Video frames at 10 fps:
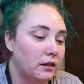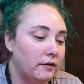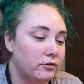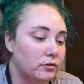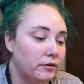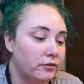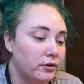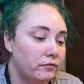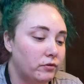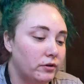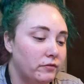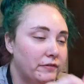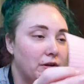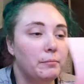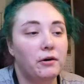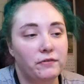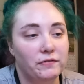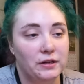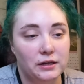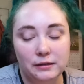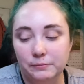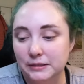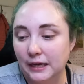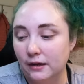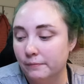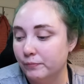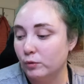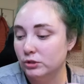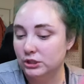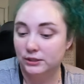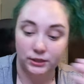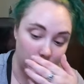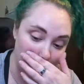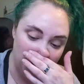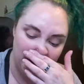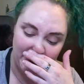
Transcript: 11, 12, 13, 14, 15, about 15 clips again, which is good.